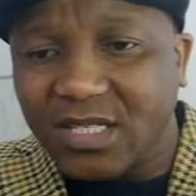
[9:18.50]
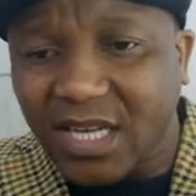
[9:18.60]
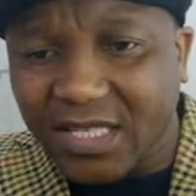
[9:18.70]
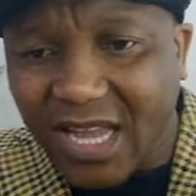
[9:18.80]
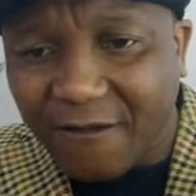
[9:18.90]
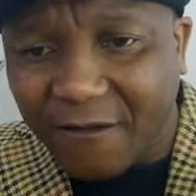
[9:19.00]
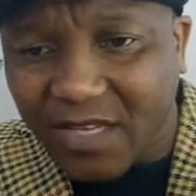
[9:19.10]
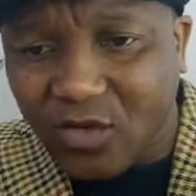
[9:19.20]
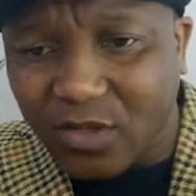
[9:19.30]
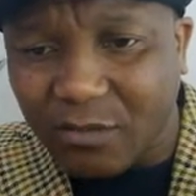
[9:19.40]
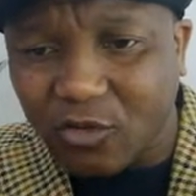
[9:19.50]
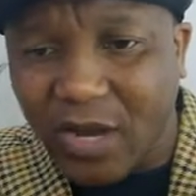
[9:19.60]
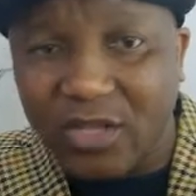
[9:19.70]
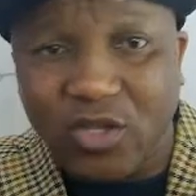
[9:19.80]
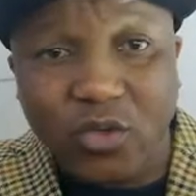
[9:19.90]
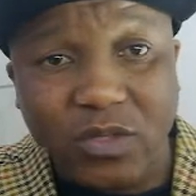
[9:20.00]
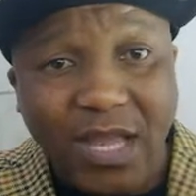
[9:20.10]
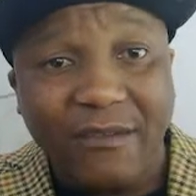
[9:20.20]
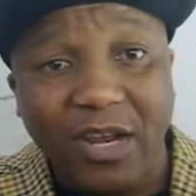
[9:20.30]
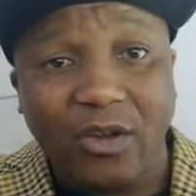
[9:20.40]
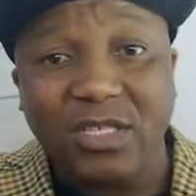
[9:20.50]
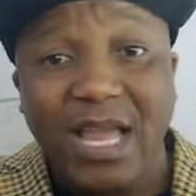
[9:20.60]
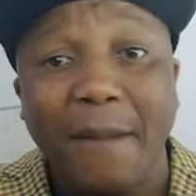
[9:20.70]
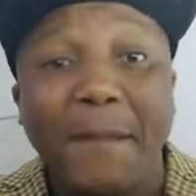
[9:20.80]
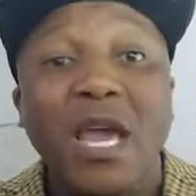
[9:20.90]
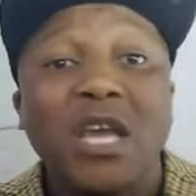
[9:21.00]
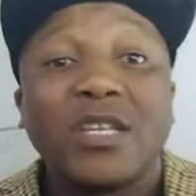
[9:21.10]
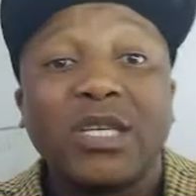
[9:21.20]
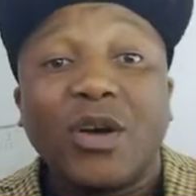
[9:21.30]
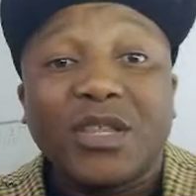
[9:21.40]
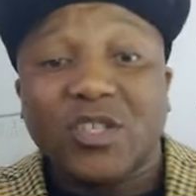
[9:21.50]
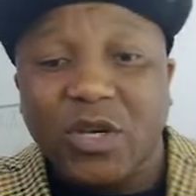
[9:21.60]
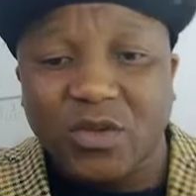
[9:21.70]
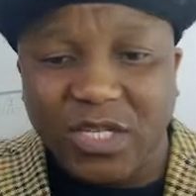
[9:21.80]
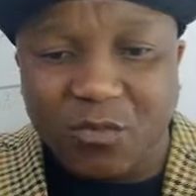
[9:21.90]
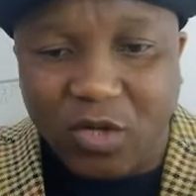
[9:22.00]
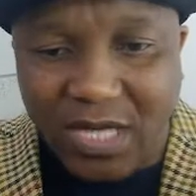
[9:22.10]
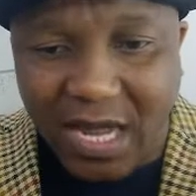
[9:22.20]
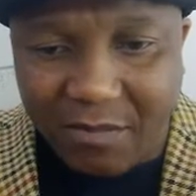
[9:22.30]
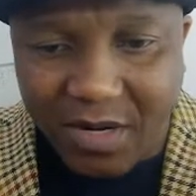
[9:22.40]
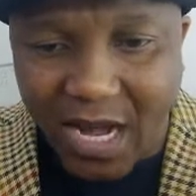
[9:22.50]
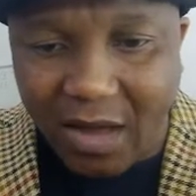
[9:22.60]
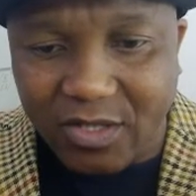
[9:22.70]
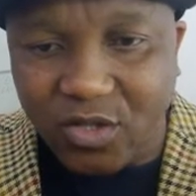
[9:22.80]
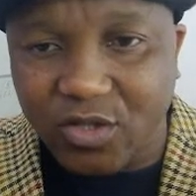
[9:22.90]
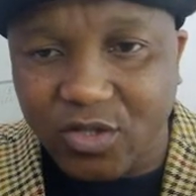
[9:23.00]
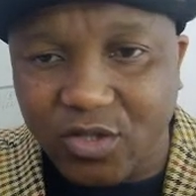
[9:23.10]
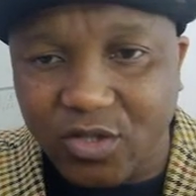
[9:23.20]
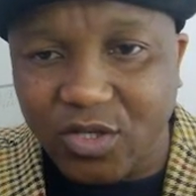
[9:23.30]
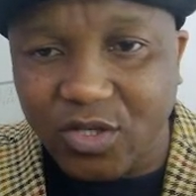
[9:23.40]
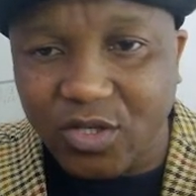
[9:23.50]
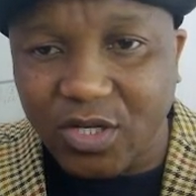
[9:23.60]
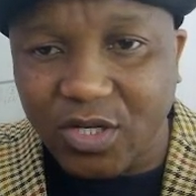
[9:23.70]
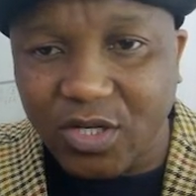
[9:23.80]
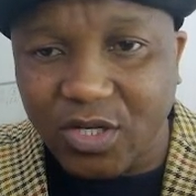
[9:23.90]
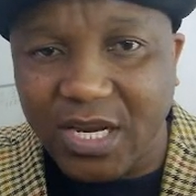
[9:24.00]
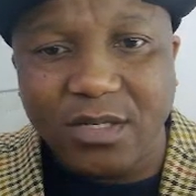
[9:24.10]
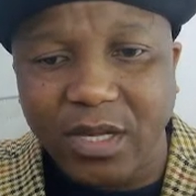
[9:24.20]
Let's take a time phase because I'm trying to save a lot of time. Do this question this more time. Now let's go to the next question quick.